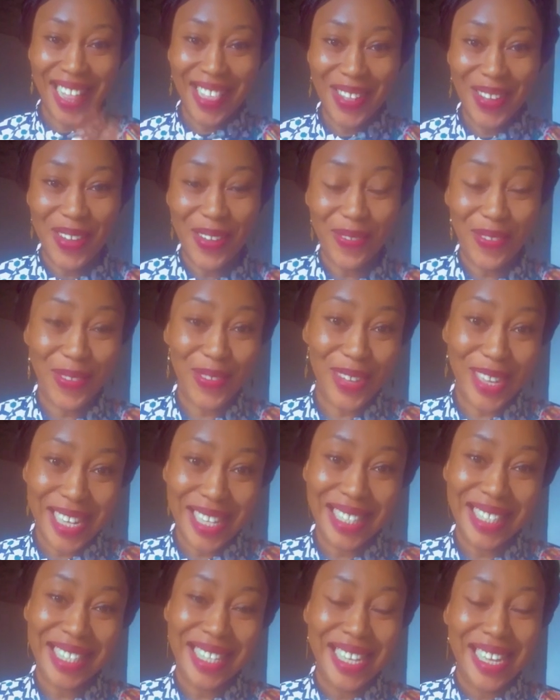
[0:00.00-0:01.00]
Hello
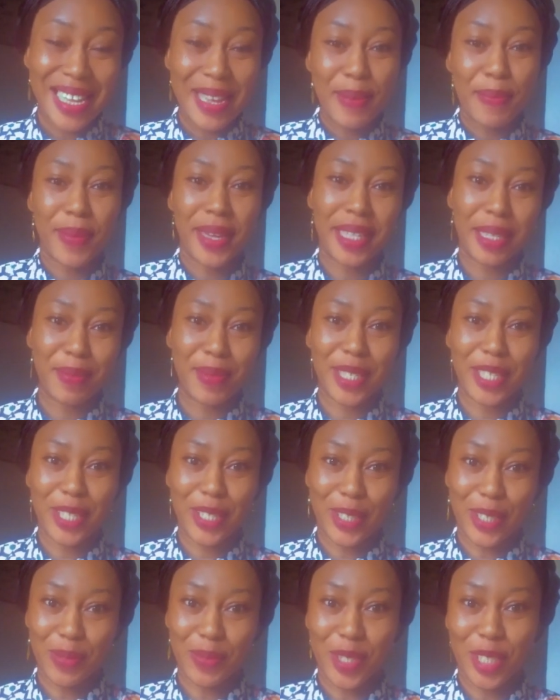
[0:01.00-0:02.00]
everyone, my name is
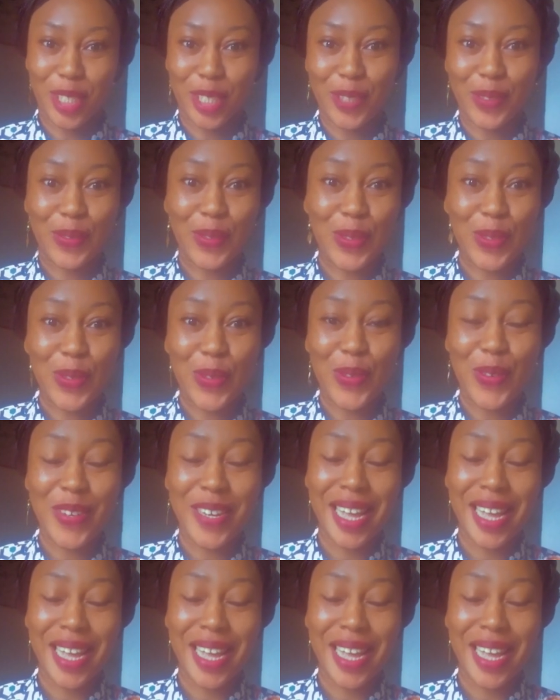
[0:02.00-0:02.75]
Ijame Chefu.